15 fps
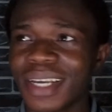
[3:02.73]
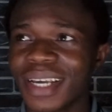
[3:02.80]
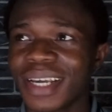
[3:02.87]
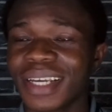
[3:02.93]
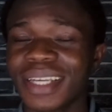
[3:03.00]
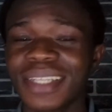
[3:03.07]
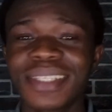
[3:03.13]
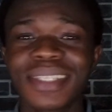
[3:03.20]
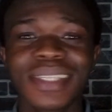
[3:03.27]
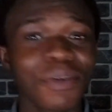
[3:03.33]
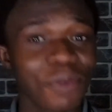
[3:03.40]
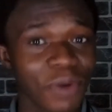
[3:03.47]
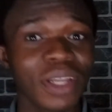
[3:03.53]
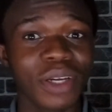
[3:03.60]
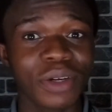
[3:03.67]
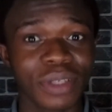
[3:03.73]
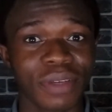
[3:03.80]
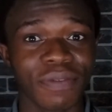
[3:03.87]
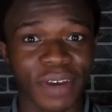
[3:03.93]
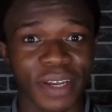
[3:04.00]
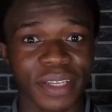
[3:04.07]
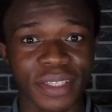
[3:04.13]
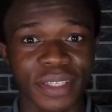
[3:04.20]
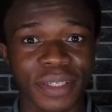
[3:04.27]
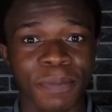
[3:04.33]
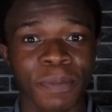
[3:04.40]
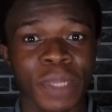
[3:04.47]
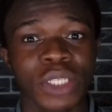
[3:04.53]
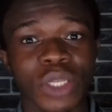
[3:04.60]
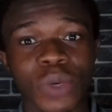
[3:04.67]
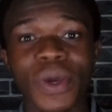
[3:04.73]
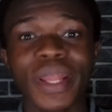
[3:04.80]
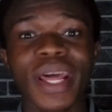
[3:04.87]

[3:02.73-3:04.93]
It's a really good device. So whether